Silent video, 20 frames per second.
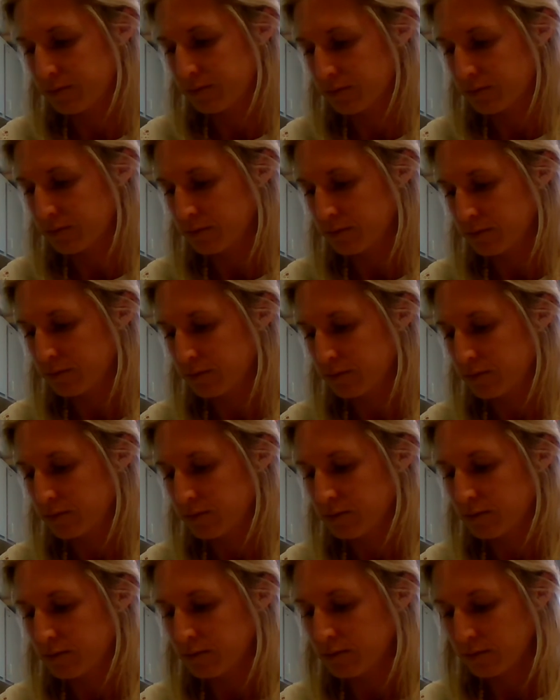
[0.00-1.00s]

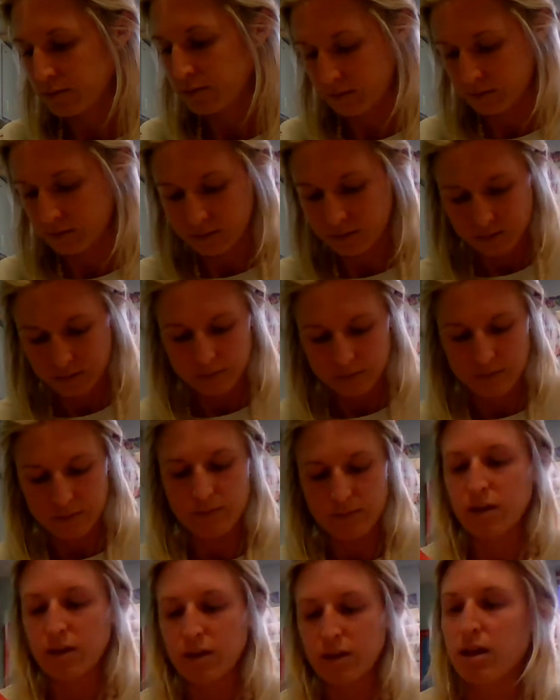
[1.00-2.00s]

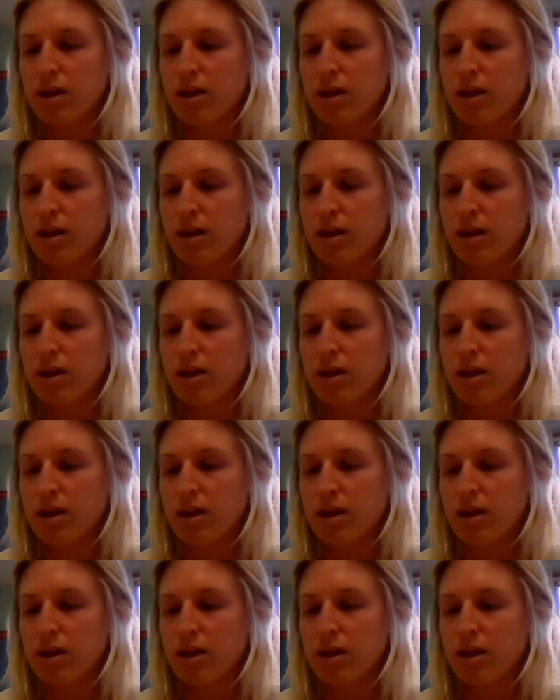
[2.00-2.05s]
Nothing is said.